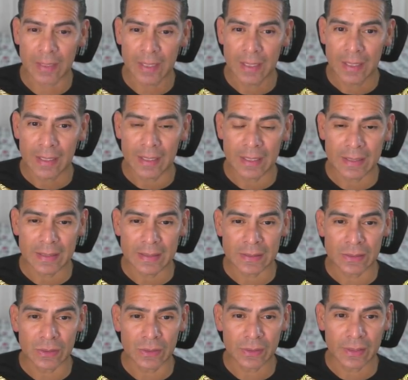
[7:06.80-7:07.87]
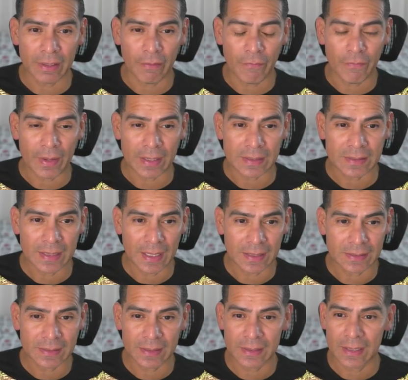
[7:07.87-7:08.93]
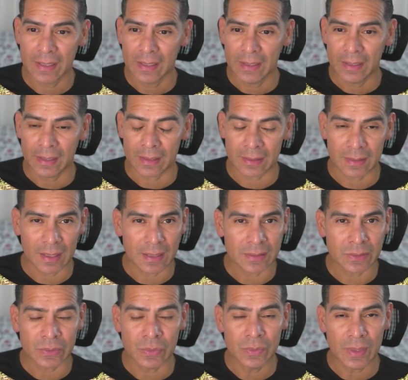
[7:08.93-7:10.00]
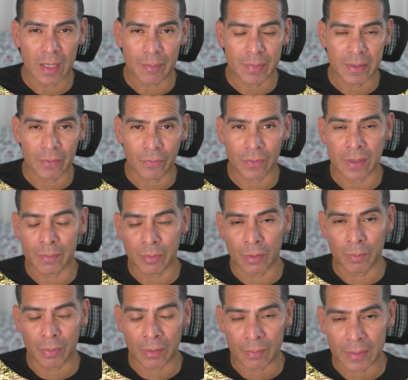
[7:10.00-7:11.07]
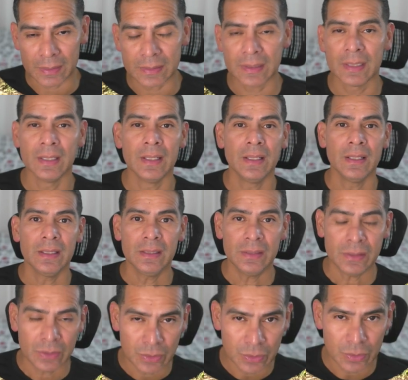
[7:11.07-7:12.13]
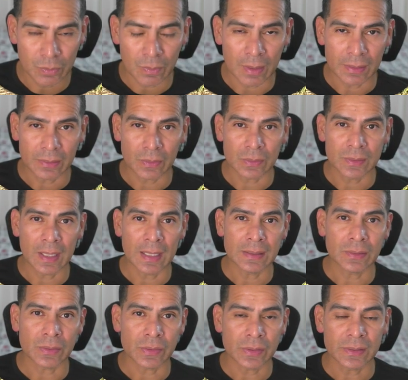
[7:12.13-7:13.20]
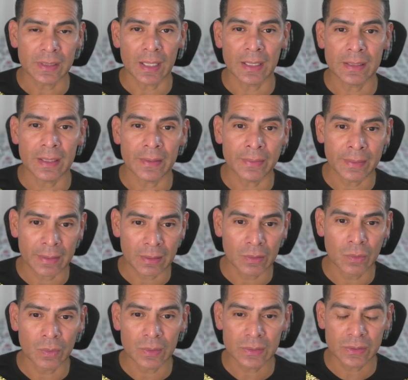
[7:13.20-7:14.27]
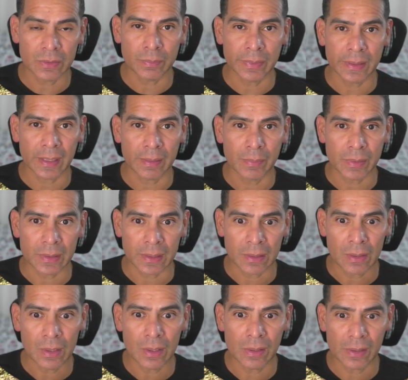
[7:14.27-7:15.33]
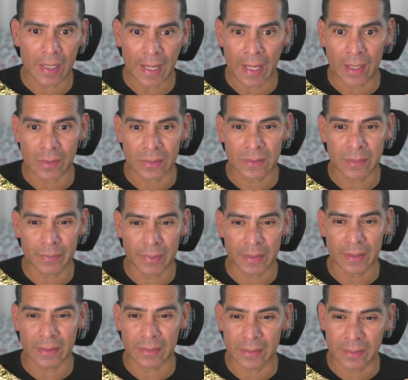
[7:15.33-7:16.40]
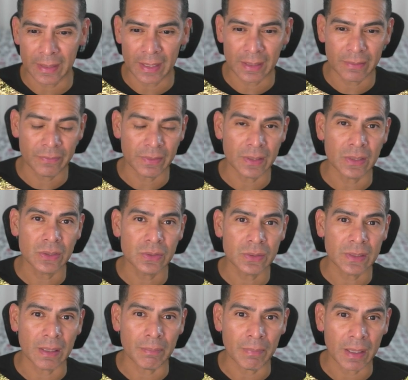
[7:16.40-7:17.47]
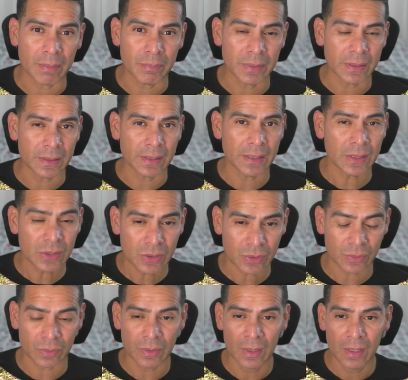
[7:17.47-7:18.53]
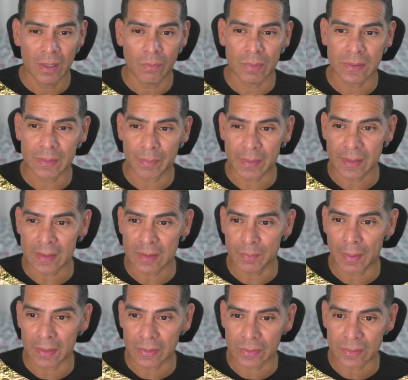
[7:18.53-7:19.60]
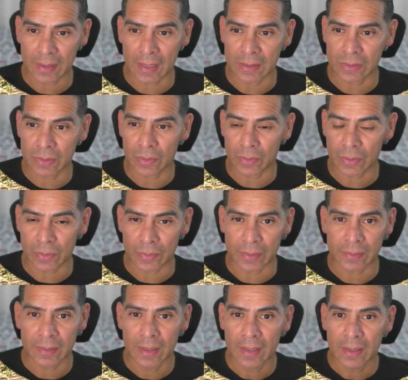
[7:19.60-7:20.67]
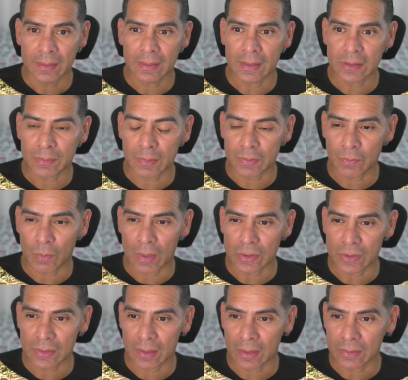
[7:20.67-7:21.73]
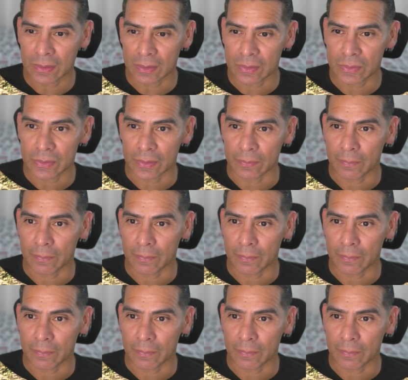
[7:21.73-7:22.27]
It is looking fantastic, and guys, do not be afraid to pull permits. You want those guys on your side. They're going to be able to call out some of the negative issues that might be an issue with some of the inspectors as you go through it. Thanks so much for watching. I'll talk to you soon.